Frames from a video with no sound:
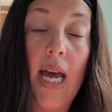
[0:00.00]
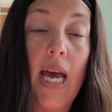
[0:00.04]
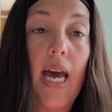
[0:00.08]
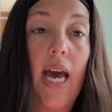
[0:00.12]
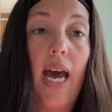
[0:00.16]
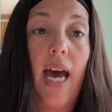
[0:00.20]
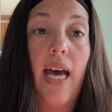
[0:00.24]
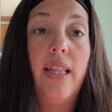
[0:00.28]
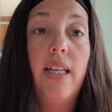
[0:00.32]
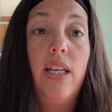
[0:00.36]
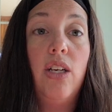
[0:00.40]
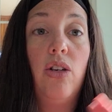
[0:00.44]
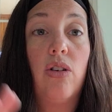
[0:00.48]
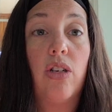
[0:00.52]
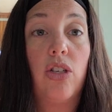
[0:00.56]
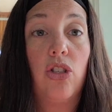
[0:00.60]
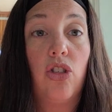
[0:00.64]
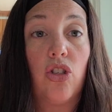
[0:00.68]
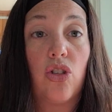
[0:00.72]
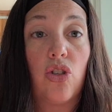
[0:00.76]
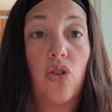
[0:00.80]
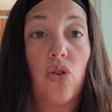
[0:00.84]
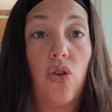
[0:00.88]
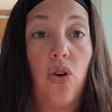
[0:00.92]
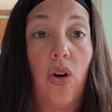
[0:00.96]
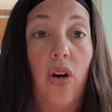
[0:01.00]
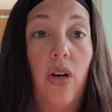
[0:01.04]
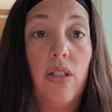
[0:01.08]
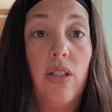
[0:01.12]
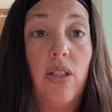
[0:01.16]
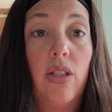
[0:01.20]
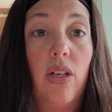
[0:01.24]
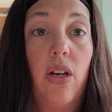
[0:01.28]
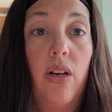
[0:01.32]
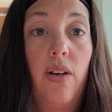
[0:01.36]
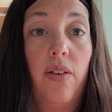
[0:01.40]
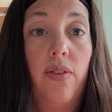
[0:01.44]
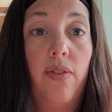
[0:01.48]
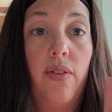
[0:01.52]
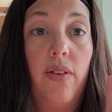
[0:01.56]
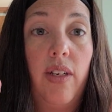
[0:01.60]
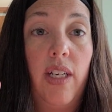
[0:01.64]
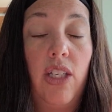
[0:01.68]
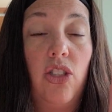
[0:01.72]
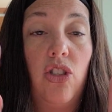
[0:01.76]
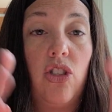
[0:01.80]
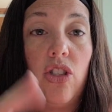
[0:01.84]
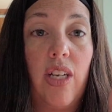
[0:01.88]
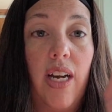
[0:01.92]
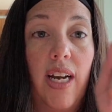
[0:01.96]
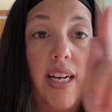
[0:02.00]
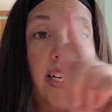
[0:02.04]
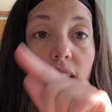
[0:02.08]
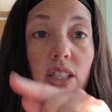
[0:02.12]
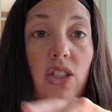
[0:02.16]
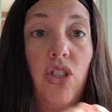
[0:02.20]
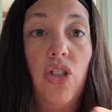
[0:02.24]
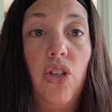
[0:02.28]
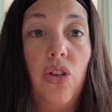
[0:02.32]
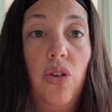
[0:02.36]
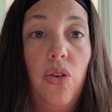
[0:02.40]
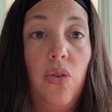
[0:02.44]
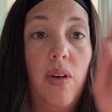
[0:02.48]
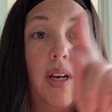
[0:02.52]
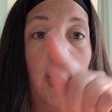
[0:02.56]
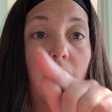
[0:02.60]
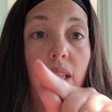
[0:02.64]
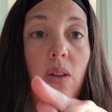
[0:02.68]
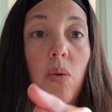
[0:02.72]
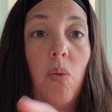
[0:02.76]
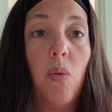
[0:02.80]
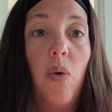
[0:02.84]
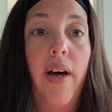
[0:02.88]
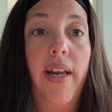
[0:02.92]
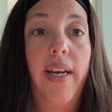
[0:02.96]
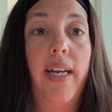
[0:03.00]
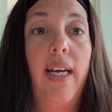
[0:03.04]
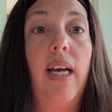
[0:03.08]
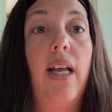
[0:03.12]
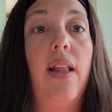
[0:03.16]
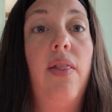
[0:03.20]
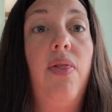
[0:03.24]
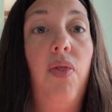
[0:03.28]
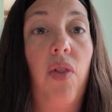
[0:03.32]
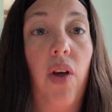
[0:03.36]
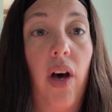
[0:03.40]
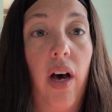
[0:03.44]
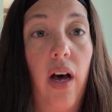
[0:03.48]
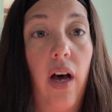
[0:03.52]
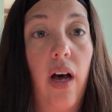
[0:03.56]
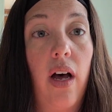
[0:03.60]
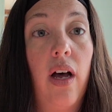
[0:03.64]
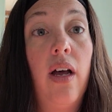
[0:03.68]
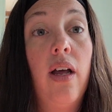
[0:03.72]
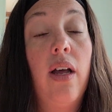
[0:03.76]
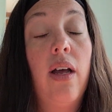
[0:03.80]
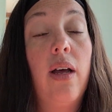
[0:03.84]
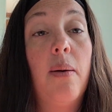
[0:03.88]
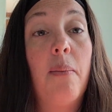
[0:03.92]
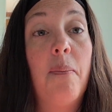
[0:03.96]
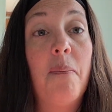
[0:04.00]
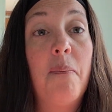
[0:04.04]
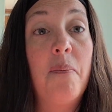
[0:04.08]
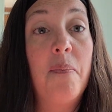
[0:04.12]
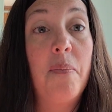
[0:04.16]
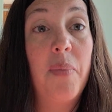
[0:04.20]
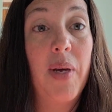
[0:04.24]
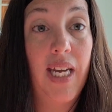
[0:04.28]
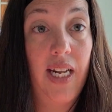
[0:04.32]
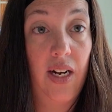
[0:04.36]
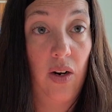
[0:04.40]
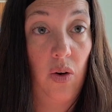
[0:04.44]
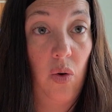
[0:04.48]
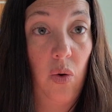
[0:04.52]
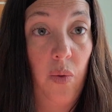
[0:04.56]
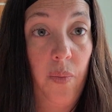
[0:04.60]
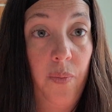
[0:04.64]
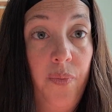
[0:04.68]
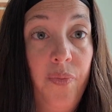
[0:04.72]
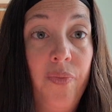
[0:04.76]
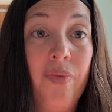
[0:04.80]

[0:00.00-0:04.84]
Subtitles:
And then you can just cross off each side until you get the one in the middle.